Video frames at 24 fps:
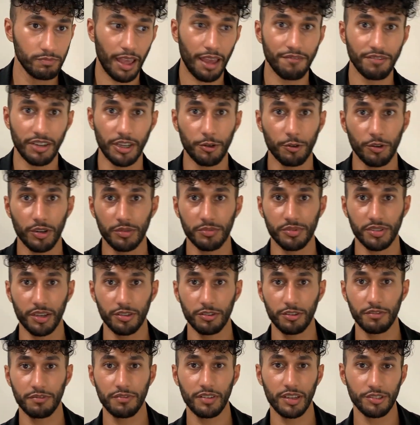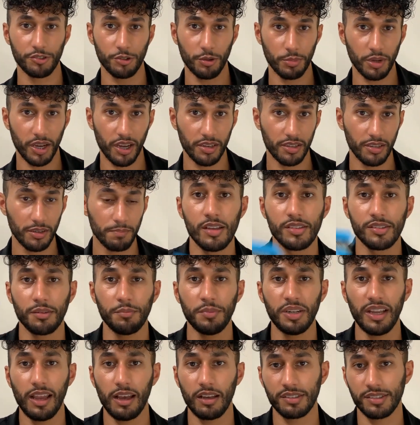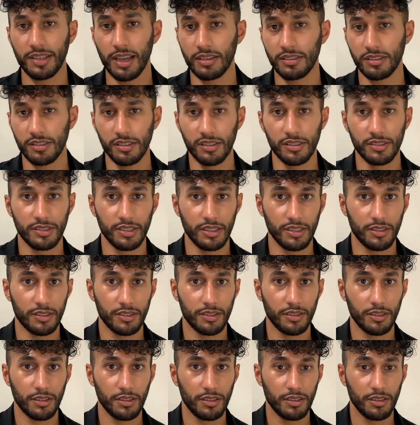heavy creams on your face or body. Somebody else asked, is it